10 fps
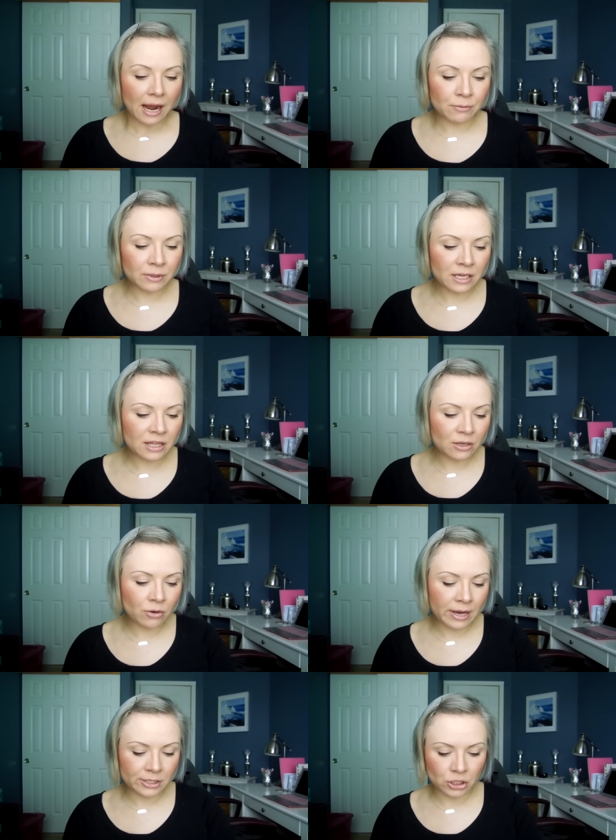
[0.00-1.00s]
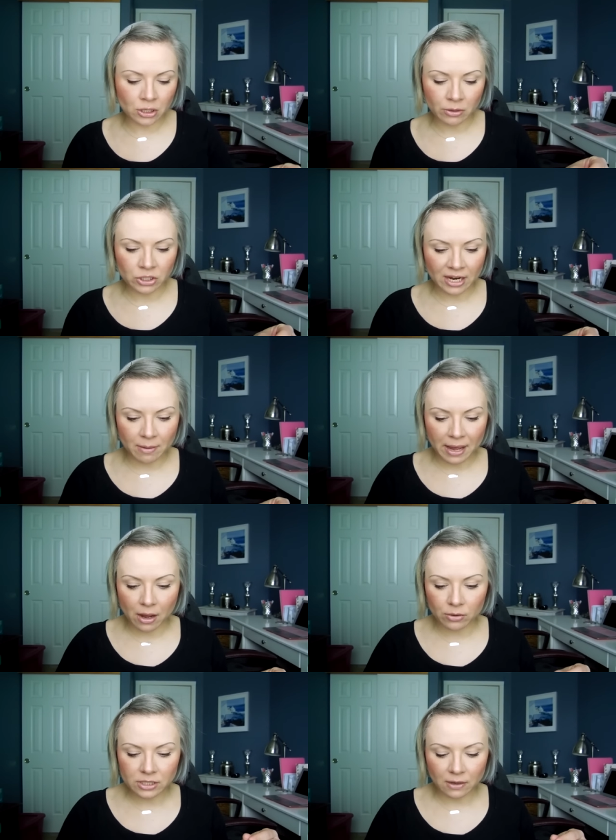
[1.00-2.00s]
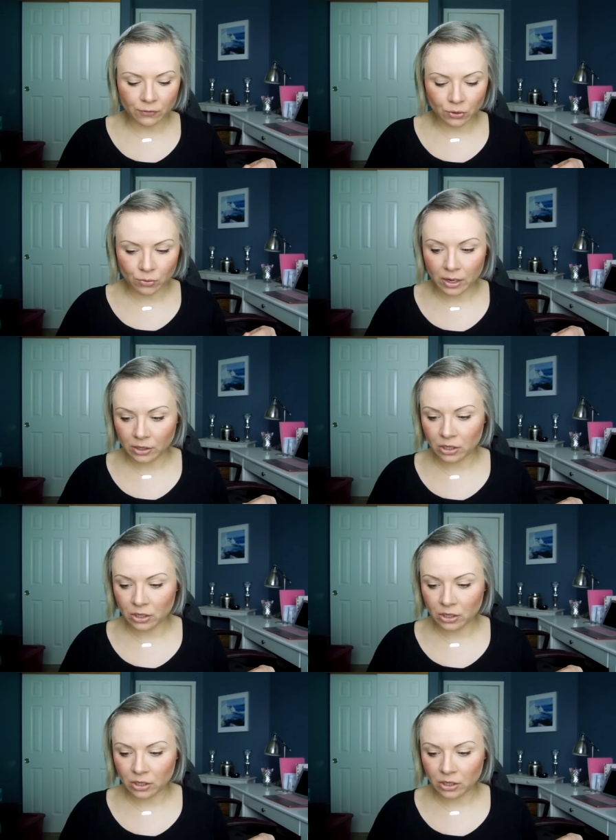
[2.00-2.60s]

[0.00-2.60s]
i really think you guys should go check them out if you are